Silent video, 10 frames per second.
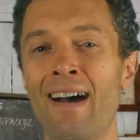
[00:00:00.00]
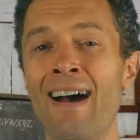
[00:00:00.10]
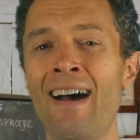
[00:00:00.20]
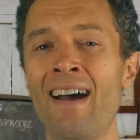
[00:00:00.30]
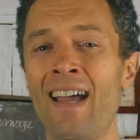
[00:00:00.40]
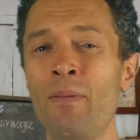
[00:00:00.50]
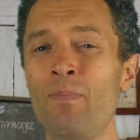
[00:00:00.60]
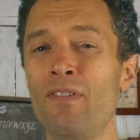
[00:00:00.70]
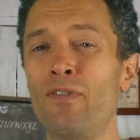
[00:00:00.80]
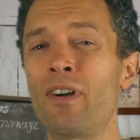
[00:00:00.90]
And
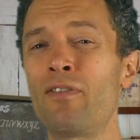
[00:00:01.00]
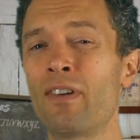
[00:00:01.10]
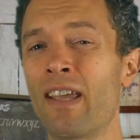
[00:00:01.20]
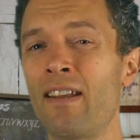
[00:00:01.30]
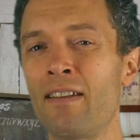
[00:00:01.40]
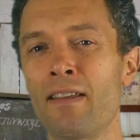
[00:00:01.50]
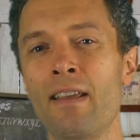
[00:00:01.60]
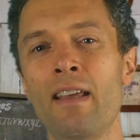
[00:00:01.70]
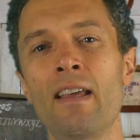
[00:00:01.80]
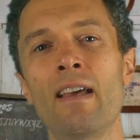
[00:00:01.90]
before I forget it,
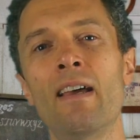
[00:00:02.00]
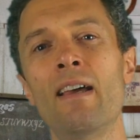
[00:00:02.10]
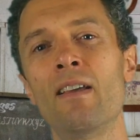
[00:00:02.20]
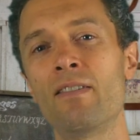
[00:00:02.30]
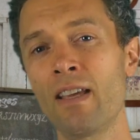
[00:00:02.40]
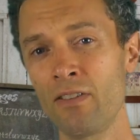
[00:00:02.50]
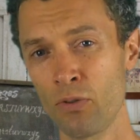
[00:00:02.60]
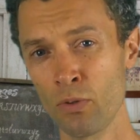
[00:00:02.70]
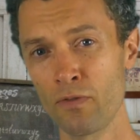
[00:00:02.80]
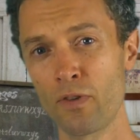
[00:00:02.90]
stay
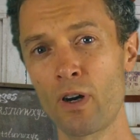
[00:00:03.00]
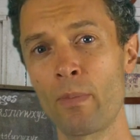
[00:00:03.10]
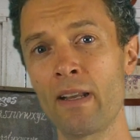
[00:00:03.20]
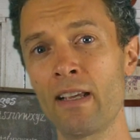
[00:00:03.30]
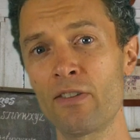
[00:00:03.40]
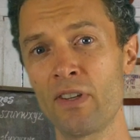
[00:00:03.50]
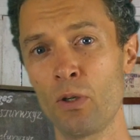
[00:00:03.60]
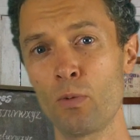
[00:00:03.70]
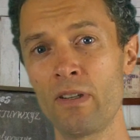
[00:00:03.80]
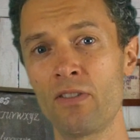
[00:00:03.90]
tuned for my next
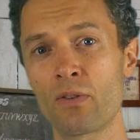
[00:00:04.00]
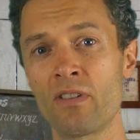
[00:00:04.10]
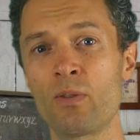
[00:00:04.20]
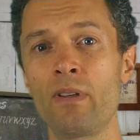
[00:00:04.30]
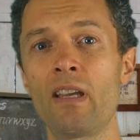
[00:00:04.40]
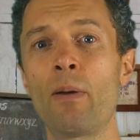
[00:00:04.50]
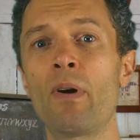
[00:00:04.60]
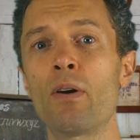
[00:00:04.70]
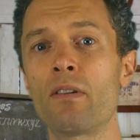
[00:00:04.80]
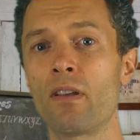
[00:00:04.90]
video, which is going to be
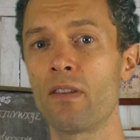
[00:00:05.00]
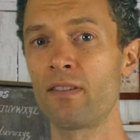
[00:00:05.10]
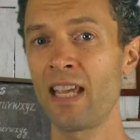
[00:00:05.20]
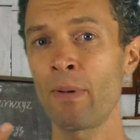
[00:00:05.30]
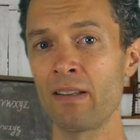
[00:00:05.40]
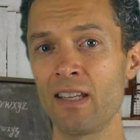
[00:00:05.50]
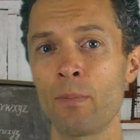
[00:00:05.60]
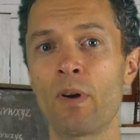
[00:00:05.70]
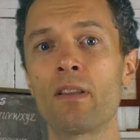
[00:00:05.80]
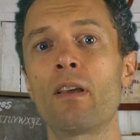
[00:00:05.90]
about the same idea,
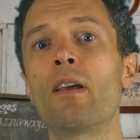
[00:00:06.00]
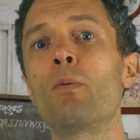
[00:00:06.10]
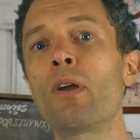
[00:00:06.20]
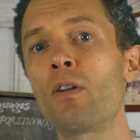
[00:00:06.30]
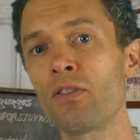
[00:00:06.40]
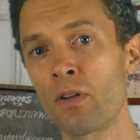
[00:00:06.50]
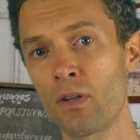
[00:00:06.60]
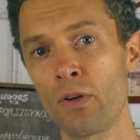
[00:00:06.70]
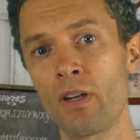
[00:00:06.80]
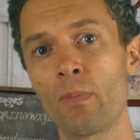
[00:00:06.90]
but we're also going to
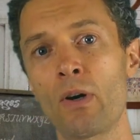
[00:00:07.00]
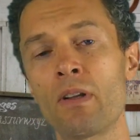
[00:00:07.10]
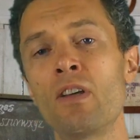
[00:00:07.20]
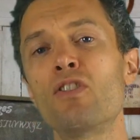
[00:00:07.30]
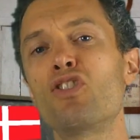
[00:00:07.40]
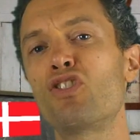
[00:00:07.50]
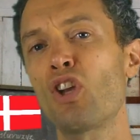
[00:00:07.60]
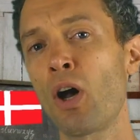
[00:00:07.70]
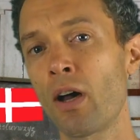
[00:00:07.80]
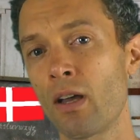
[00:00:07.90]
learn about
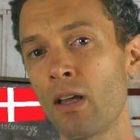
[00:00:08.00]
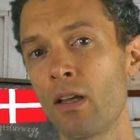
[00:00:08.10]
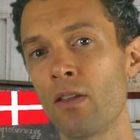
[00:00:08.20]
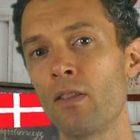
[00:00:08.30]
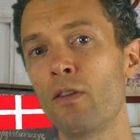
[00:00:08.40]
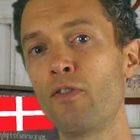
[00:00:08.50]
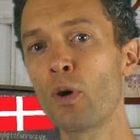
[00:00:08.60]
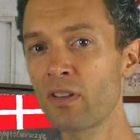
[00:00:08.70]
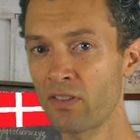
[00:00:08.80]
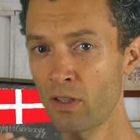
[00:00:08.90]
så. The
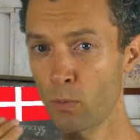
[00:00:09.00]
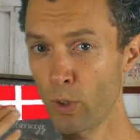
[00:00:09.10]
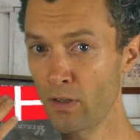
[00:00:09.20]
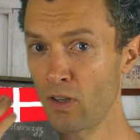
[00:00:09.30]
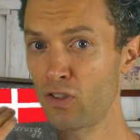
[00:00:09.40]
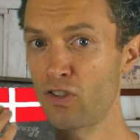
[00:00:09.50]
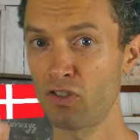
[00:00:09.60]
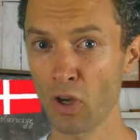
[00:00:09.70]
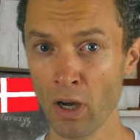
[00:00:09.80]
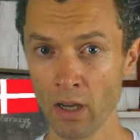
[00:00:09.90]
focus is on the word
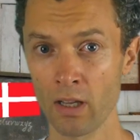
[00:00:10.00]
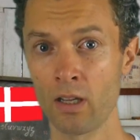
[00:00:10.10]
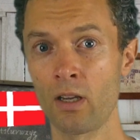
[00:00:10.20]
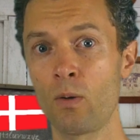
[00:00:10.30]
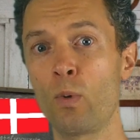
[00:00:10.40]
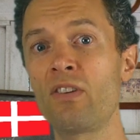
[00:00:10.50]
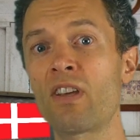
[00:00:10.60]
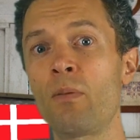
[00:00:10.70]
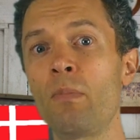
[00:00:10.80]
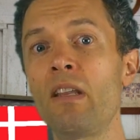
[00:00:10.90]
så, which
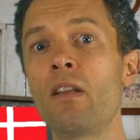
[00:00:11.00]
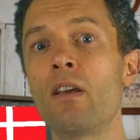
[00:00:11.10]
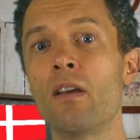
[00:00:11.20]
can mean